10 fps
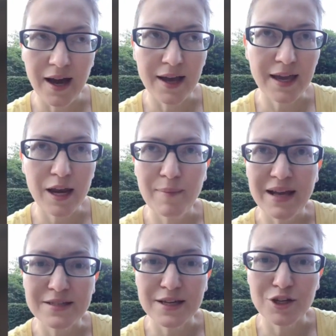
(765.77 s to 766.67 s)
I get a
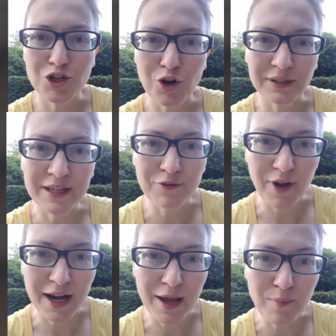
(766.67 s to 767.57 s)
message early
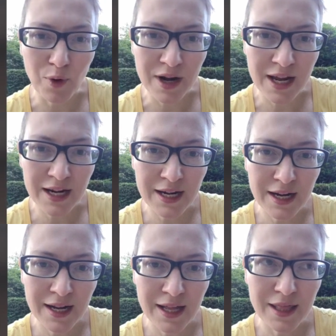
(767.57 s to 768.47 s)
Friday morning
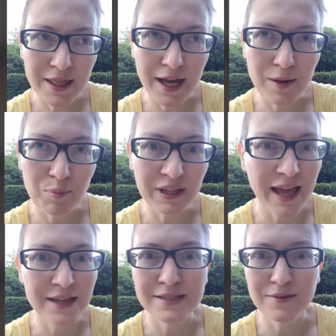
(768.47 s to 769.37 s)
that
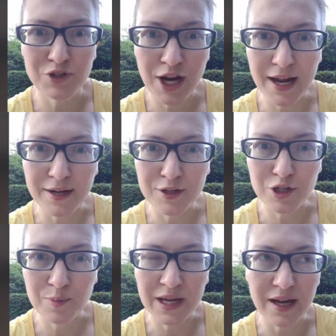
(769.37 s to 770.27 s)
plans have
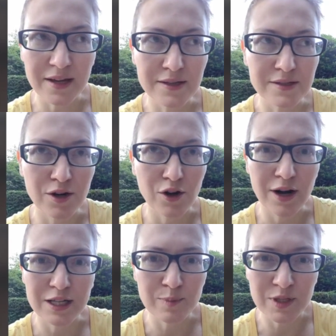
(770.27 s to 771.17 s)
changed because her
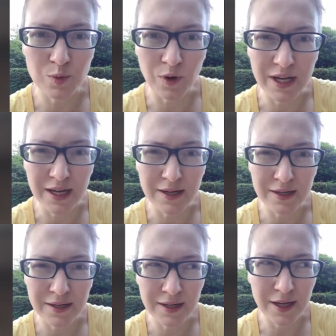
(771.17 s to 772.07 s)
husband's working.